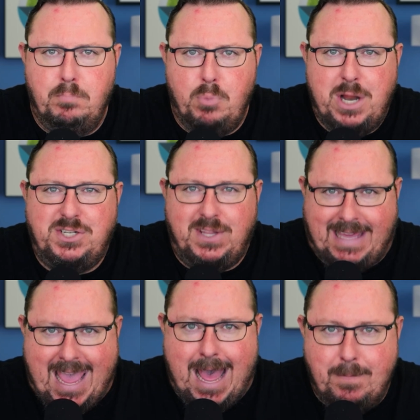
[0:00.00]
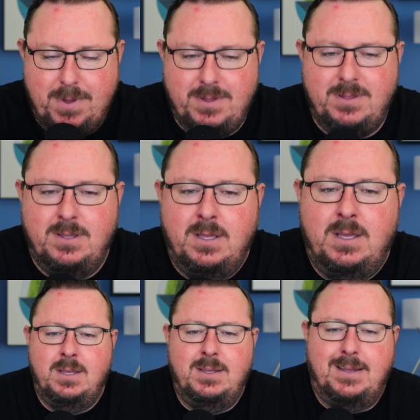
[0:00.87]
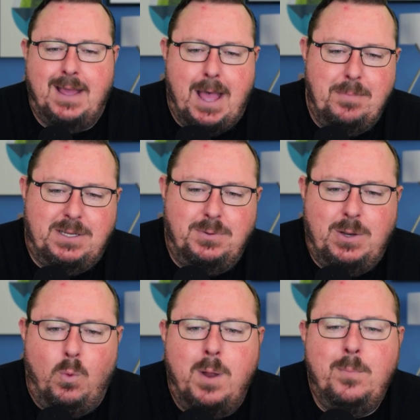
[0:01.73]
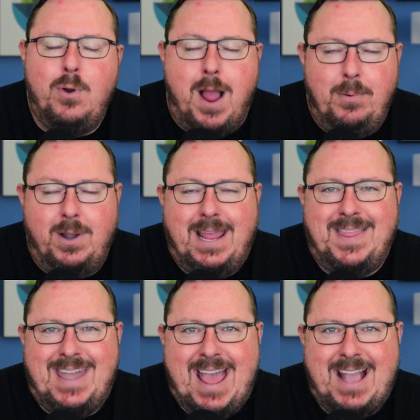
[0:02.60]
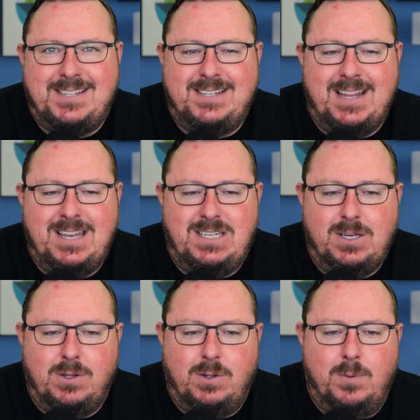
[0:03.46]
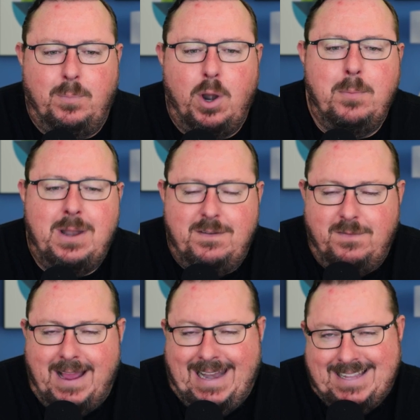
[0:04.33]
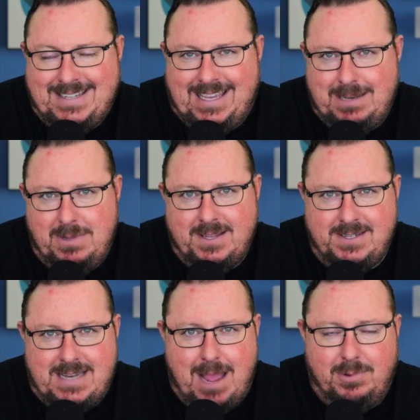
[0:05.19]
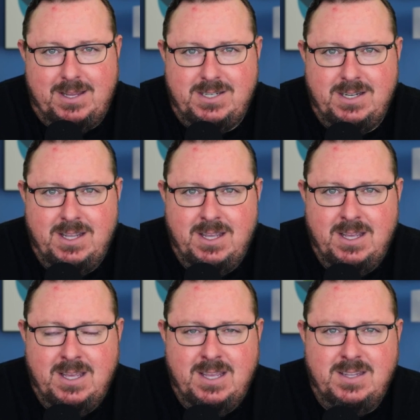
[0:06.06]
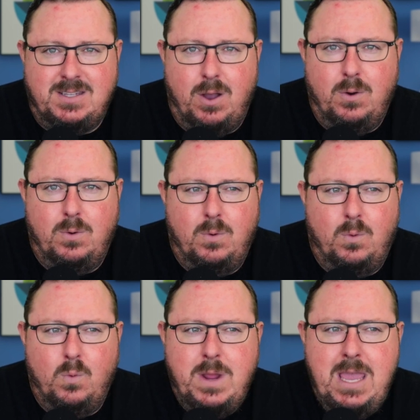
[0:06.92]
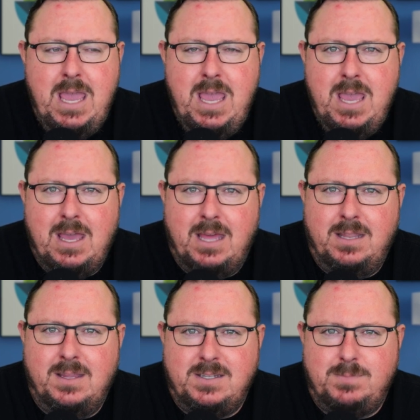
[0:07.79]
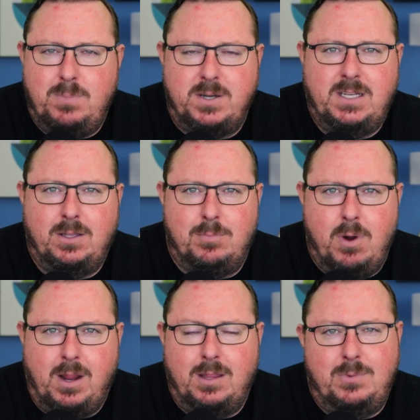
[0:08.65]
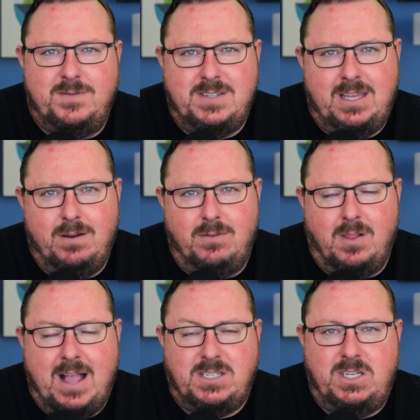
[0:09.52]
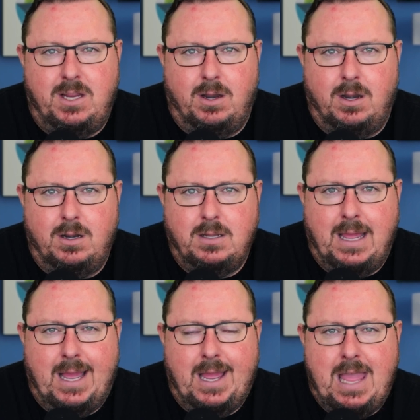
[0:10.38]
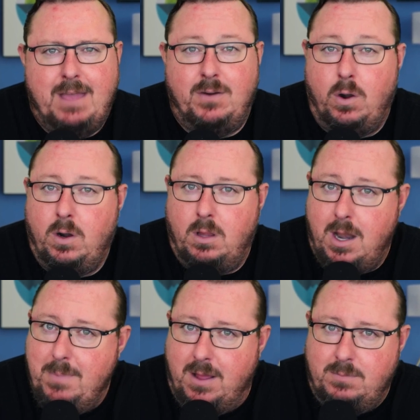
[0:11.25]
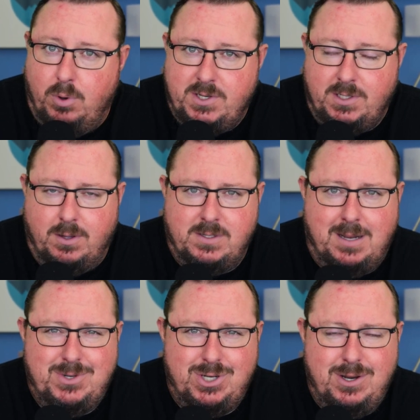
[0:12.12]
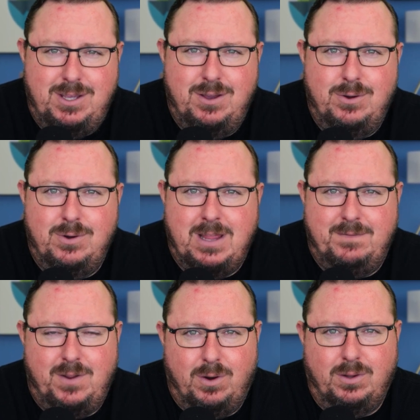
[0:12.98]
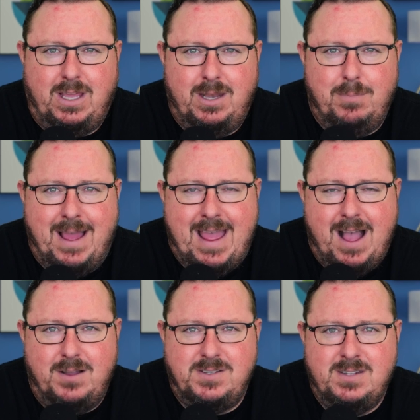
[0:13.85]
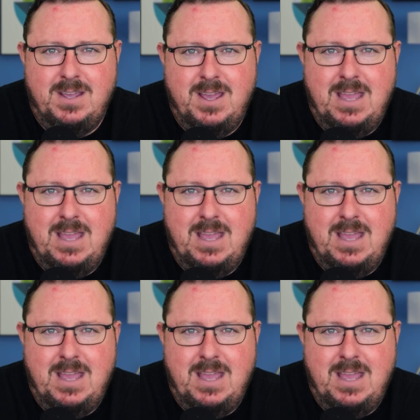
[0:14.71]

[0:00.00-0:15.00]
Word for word: bridge the gap uh, between one property and the next until permanent financing can be established. So, we in this particular market that we've seen over the last year uh, have heard a lot about bridge loans. And I'm sure you, if you are looking to buy a house